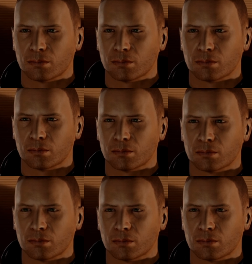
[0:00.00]

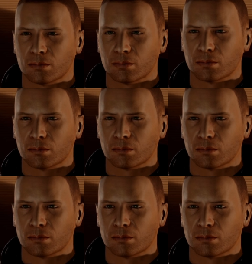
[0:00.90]

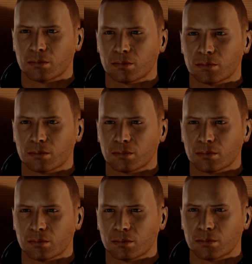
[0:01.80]

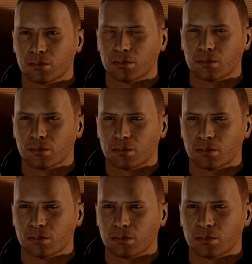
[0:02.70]

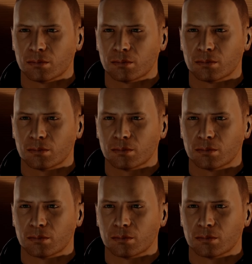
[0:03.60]
(silence)